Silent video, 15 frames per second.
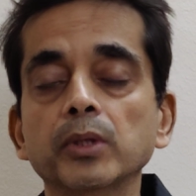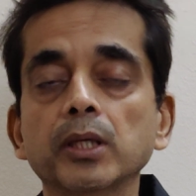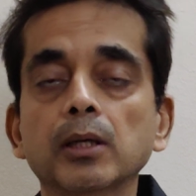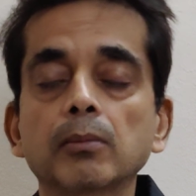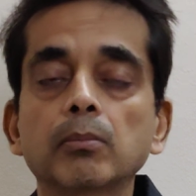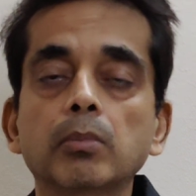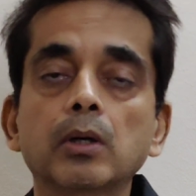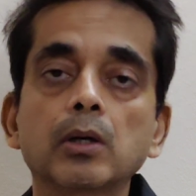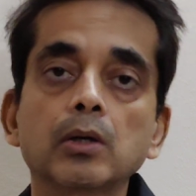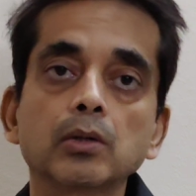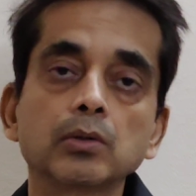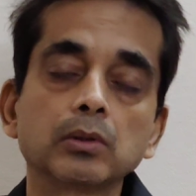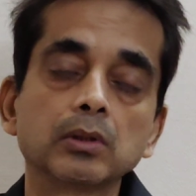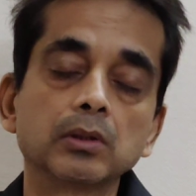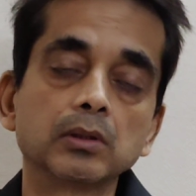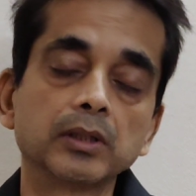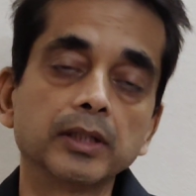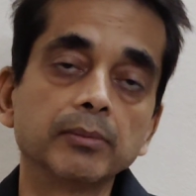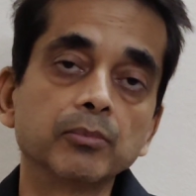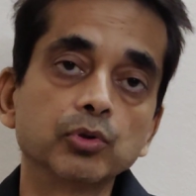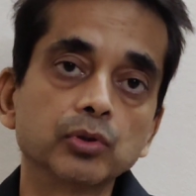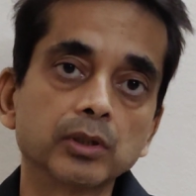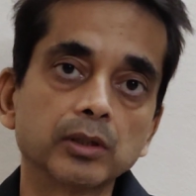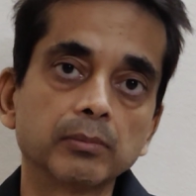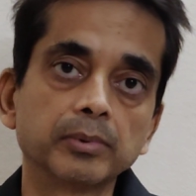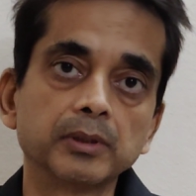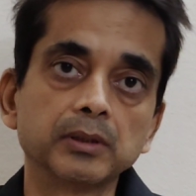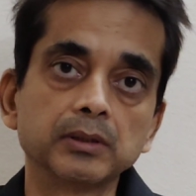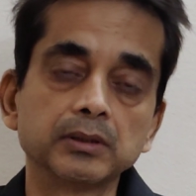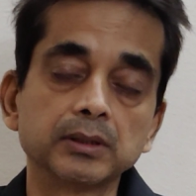me about the
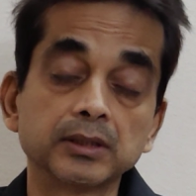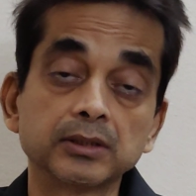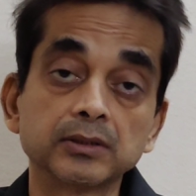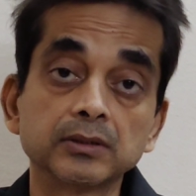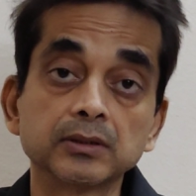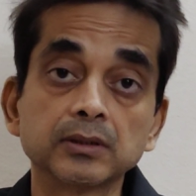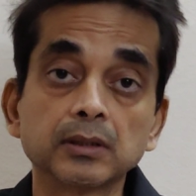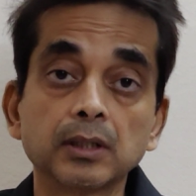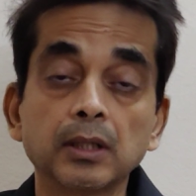chemotherapy sessions.